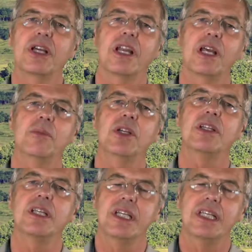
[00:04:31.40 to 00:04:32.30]

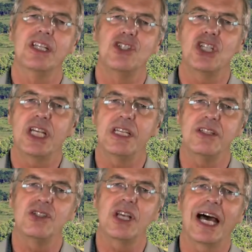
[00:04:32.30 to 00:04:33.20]
climate
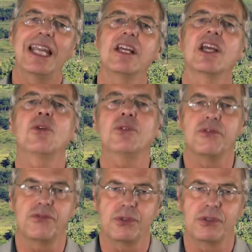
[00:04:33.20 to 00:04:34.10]
change
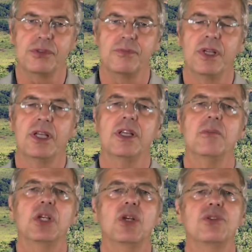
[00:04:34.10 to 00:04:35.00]
unaccounted for,
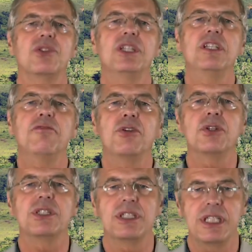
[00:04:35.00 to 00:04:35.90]
because
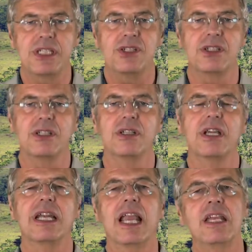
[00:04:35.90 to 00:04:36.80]
deforestation
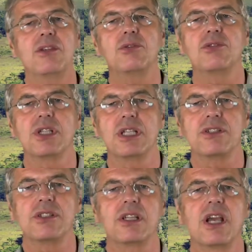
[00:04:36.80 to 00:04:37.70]
and land use
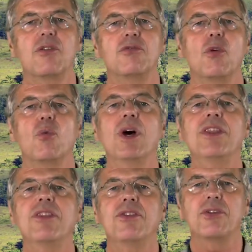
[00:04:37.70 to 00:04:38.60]
changes account for
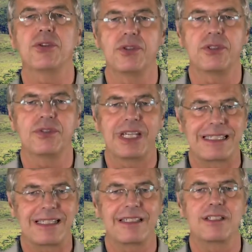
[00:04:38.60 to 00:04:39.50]
1/3 of
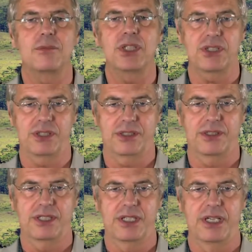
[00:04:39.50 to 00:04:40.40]
excess emissions.